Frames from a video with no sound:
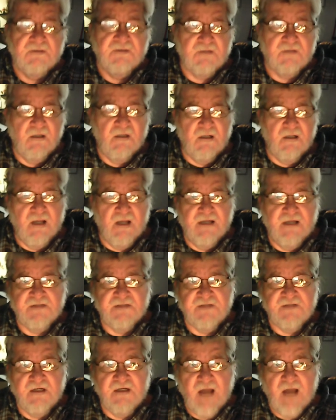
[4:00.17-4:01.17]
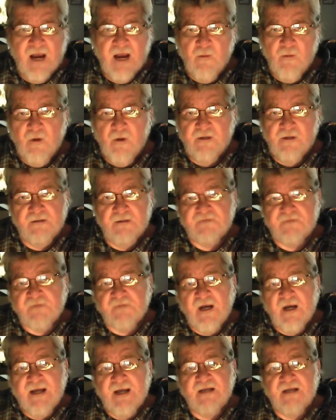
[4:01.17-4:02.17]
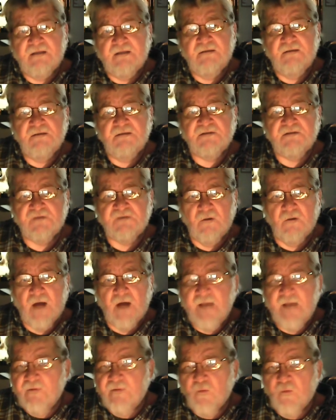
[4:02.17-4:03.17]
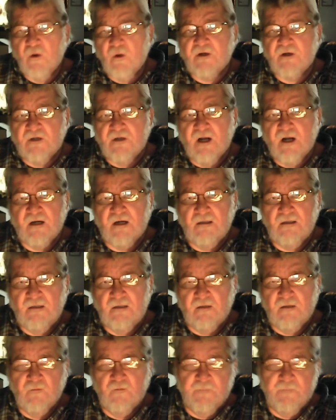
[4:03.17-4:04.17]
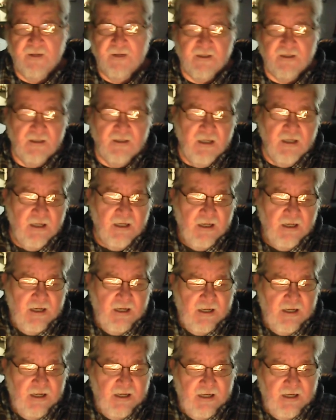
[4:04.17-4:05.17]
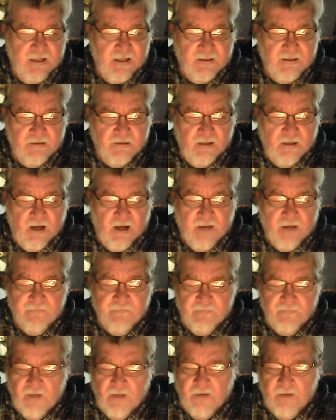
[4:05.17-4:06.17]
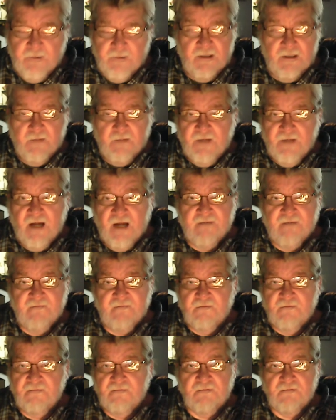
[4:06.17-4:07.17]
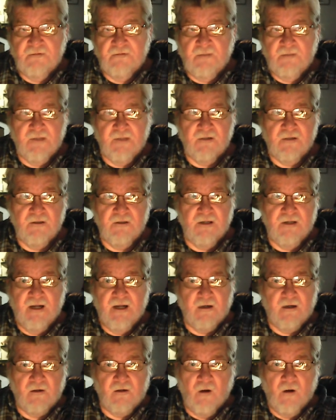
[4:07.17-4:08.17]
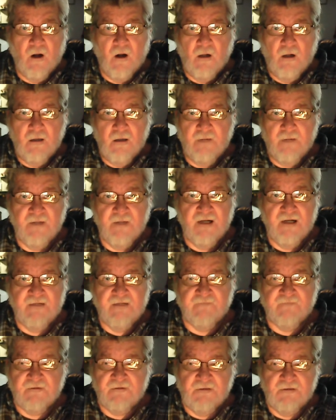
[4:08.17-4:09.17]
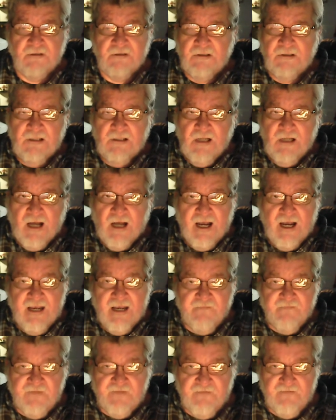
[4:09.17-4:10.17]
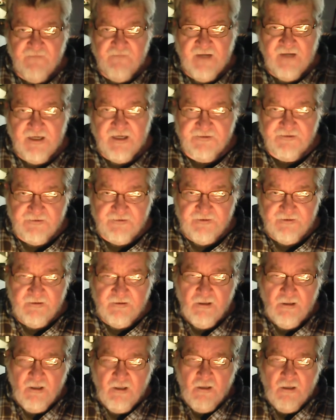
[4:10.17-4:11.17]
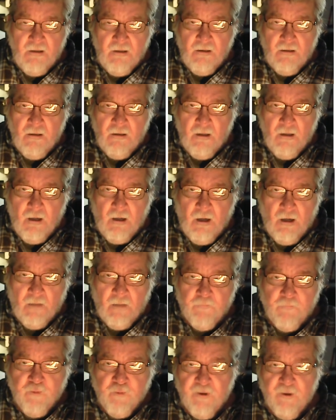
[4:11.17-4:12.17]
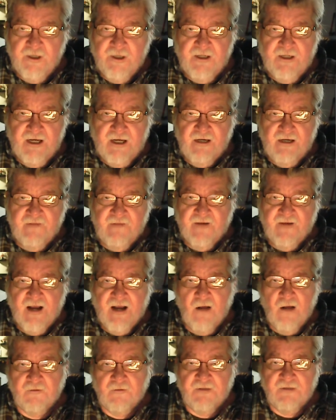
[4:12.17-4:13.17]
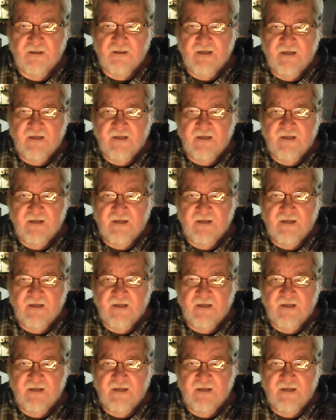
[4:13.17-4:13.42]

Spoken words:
And like I said, I wanted to try it. So I've been working on it a little bit, and I'm not good at it at all. I haven't even actually printed anything out that